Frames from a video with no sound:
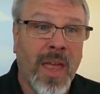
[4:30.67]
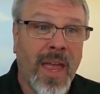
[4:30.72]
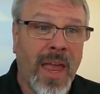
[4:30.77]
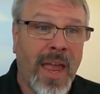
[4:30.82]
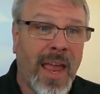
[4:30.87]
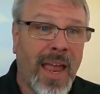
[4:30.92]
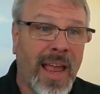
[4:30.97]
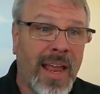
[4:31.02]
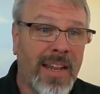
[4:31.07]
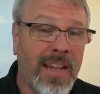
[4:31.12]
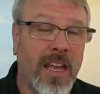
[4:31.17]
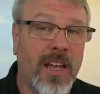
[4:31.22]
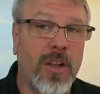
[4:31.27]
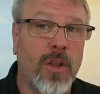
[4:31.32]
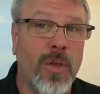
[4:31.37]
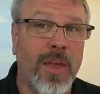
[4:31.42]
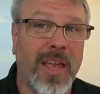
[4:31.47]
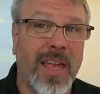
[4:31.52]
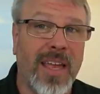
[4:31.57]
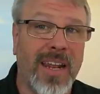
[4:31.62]
and not
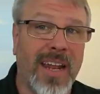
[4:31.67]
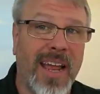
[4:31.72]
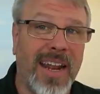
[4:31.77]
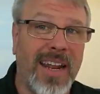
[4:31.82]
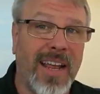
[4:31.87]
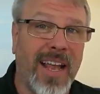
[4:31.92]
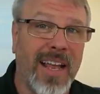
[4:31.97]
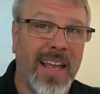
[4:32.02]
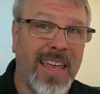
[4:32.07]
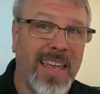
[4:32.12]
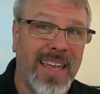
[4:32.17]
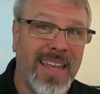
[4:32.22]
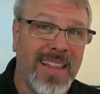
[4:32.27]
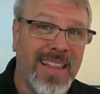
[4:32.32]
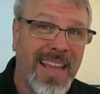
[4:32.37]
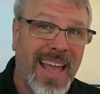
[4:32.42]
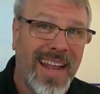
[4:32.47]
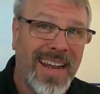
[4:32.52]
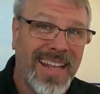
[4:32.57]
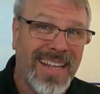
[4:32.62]
only can I not
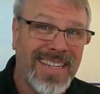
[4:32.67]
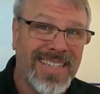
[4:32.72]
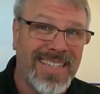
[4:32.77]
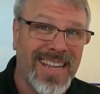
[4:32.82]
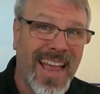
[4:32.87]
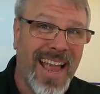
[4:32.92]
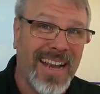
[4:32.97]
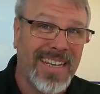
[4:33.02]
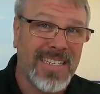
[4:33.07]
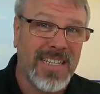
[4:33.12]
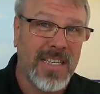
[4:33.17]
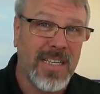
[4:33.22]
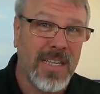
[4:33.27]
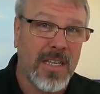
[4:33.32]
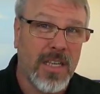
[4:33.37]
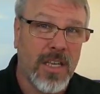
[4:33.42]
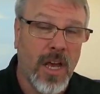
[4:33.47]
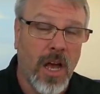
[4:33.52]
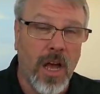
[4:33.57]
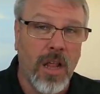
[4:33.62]
get that exact
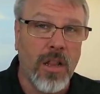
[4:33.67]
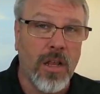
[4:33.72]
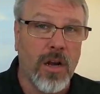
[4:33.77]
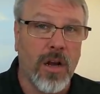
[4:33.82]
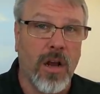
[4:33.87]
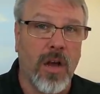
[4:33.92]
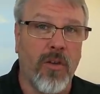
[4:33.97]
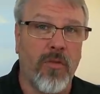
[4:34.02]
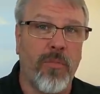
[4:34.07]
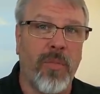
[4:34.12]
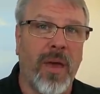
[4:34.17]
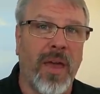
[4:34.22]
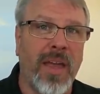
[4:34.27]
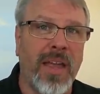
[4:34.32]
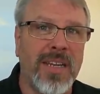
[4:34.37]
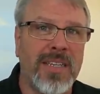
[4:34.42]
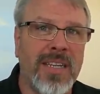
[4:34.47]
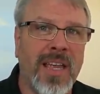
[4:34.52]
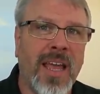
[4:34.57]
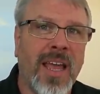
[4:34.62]
color of
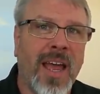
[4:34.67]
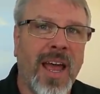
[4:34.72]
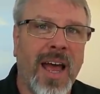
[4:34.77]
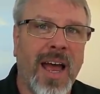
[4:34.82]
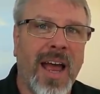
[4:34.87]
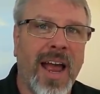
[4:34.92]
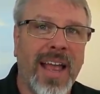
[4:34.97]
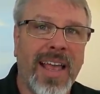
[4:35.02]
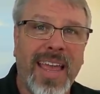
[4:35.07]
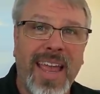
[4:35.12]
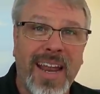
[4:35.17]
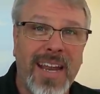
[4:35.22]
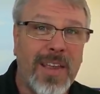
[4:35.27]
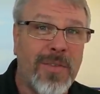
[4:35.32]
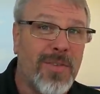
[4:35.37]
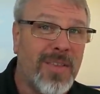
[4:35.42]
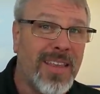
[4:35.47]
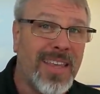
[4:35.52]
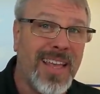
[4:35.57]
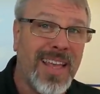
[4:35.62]
paint, I can't
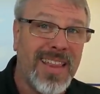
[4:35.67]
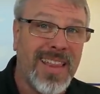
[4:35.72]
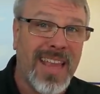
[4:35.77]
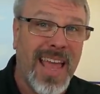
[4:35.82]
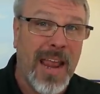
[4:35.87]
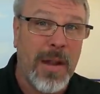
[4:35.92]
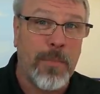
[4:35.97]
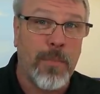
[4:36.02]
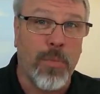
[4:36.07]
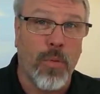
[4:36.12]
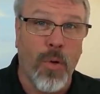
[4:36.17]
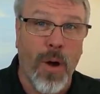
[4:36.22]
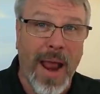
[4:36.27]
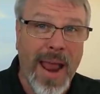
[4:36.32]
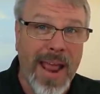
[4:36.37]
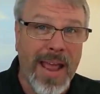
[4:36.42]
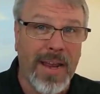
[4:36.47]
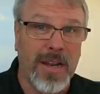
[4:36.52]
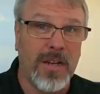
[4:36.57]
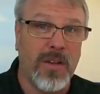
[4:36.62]
even get that
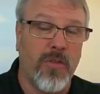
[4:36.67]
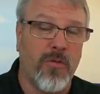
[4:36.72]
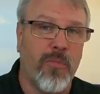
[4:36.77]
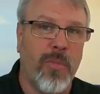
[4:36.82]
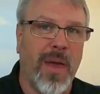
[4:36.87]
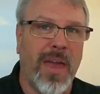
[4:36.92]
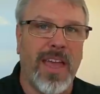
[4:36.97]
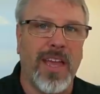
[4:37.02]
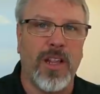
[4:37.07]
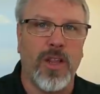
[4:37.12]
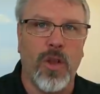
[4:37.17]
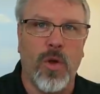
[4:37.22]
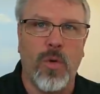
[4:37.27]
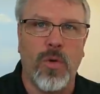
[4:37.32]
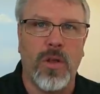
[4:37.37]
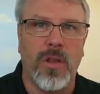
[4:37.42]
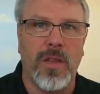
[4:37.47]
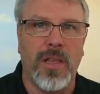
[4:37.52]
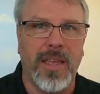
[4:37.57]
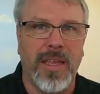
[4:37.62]
brand of paint
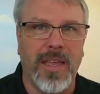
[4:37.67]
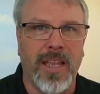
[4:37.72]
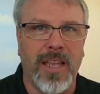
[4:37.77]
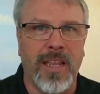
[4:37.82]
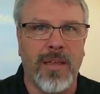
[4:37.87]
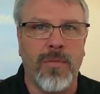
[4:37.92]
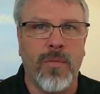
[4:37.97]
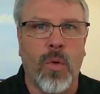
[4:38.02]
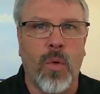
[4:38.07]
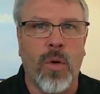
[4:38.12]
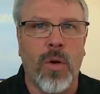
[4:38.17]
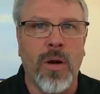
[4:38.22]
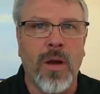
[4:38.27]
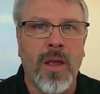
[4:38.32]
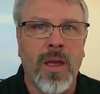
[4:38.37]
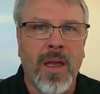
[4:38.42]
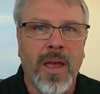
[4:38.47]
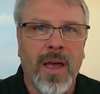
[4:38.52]
locally anymore.